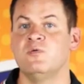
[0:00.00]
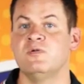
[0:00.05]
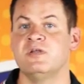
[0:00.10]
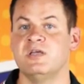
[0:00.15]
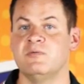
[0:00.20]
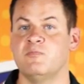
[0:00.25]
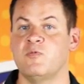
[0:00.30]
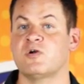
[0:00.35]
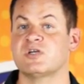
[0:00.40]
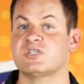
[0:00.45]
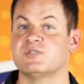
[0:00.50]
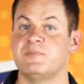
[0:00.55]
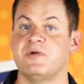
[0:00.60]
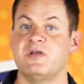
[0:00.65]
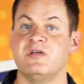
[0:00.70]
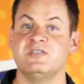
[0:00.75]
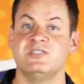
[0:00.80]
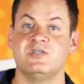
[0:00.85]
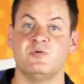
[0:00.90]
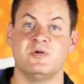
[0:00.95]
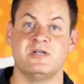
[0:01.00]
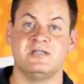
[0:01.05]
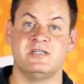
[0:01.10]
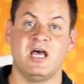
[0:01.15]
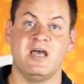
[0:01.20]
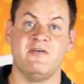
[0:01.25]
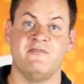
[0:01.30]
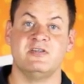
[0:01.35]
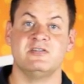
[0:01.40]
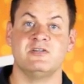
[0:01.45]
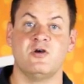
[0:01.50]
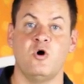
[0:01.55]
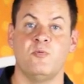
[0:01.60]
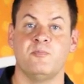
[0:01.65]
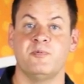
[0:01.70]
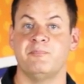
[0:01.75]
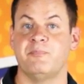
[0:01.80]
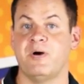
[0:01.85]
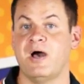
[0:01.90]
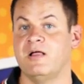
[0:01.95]
When you get more experience, you want to dive into
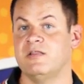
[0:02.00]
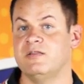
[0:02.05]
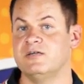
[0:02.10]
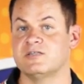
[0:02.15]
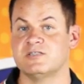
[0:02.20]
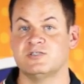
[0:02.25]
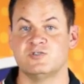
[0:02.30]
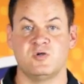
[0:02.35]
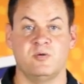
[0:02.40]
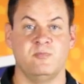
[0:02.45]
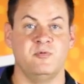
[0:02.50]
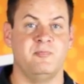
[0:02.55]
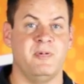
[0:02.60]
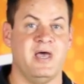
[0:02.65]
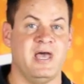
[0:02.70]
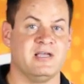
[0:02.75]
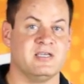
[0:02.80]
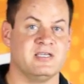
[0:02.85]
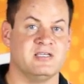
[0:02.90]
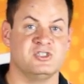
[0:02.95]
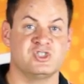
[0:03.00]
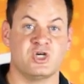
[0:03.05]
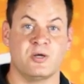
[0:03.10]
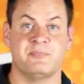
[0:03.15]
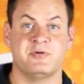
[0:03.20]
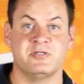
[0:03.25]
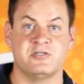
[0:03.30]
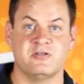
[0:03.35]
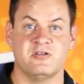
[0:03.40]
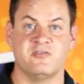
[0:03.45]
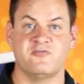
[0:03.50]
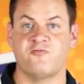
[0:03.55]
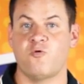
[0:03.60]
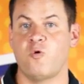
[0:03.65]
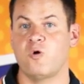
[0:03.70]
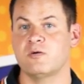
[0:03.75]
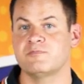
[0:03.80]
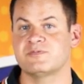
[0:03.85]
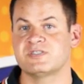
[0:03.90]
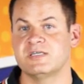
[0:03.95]
OpenPilot, contribute back, jump into the
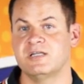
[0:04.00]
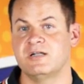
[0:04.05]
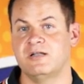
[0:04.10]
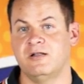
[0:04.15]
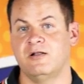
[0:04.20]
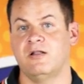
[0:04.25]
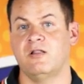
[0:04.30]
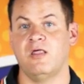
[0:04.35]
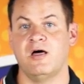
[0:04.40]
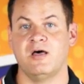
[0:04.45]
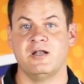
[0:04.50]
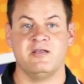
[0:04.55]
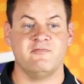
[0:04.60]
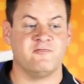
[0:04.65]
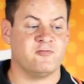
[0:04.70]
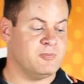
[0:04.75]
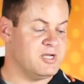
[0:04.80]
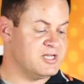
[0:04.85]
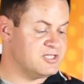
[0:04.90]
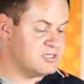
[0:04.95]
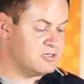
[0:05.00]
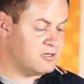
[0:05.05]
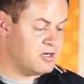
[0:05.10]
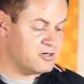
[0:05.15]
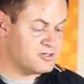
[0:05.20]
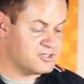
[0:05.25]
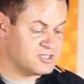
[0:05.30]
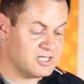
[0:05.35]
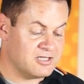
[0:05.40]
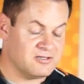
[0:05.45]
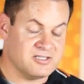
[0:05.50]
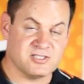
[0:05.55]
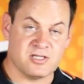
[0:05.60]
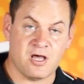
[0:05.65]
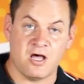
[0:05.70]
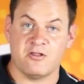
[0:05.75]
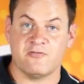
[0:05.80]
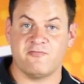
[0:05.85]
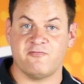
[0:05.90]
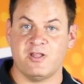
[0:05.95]
forums, get in a lot of information, understand these
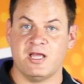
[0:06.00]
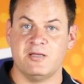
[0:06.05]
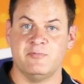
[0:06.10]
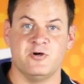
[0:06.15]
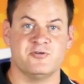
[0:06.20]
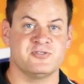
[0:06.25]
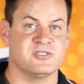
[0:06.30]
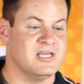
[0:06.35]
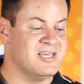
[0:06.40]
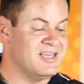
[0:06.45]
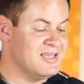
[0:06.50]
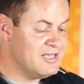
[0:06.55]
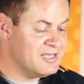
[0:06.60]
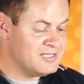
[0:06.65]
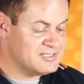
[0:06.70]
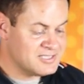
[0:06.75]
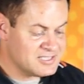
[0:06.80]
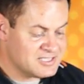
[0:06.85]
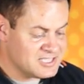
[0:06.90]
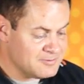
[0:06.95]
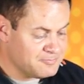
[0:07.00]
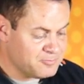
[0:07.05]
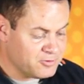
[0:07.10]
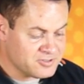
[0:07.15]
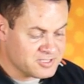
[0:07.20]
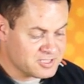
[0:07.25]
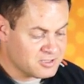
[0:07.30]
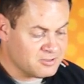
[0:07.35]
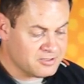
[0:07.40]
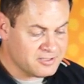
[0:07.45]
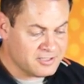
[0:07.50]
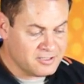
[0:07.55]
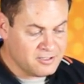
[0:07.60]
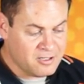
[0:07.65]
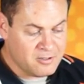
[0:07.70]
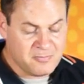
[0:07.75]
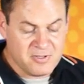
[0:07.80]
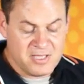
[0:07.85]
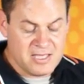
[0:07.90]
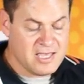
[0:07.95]
other flight modes. It's as simple as clicking
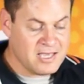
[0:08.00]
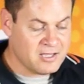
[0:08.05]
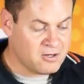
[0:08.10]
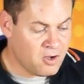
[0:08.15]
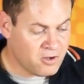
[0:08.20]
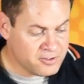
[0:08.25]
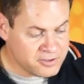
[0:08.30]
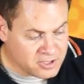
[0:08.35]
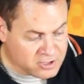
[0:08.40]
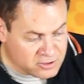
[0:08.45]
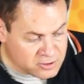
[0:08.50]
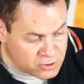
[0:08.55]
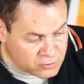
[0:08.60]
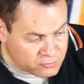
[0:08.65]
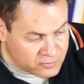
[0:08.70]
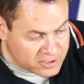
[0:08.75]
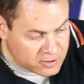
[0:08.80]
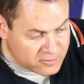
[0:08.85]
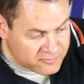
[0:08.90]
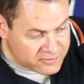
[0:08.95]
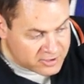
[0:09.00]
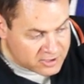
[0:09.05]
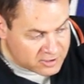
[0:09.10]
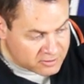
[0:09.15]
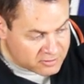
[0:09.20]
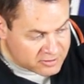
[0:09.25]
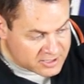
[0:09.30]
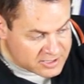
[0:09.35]
them, and all you got to do right over here